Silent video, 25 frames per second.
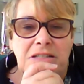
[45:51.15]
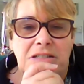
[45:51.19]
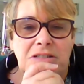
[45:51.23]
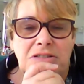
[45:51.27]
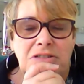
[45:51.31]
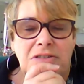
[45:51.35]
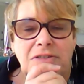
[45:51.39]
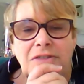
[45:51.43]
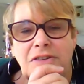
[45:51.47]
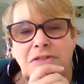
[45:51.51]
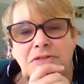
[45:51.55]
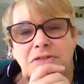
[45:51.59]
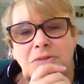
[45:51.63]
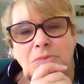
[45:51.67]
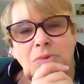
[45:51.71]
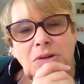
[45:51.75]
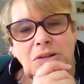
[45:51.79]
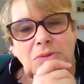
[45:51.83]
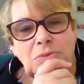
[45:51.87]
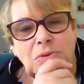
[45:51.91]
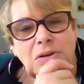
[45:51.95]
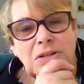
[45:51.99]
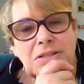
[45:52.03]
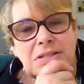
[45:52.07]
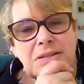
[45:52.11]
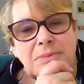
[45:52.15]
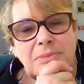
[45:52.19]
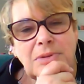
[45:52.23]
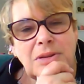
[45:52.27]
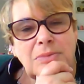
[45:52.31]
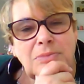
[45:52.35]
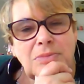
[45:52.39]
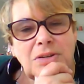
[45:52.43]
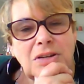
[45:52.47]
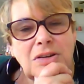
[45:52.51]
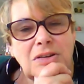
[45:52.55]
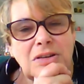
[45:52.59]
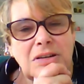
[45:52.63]
because I've often wondered why some of
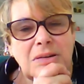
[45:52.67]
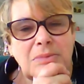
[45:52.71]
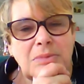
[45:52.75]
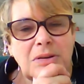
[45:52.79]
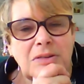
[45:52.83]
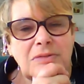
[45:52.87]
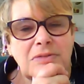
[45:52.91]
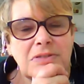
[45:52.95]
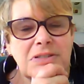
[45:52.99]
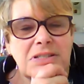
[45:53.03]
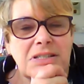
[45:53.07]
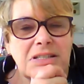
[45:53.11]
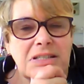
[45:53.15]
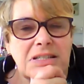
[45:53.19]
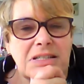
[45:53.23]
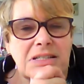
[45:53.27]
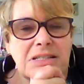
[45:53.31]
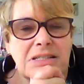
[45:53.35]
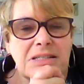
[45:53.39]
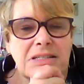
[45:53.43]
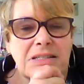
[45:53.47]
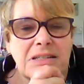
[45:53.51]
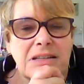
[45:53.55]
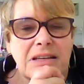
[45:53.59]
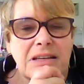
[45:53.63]
them don't come overseas.